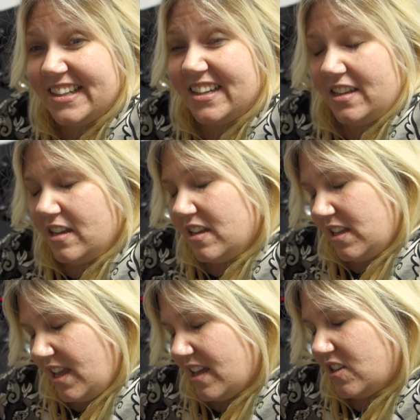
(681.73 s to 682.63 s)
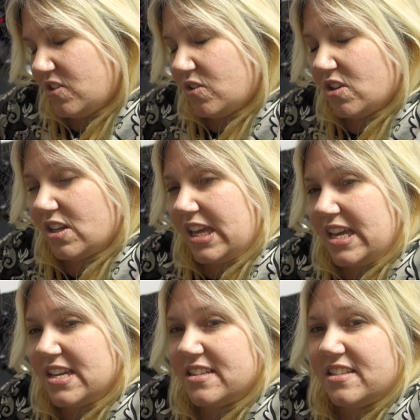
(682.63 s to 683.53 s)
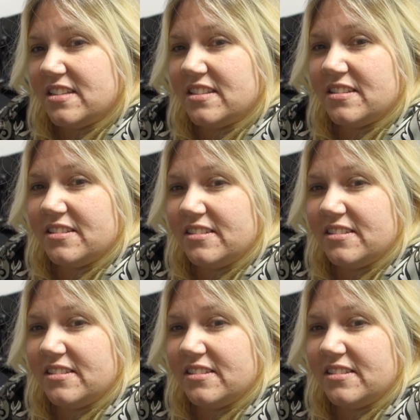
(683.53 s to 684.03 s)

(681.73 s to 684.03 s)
cooking. Yeah, you weekends. cook eggs and.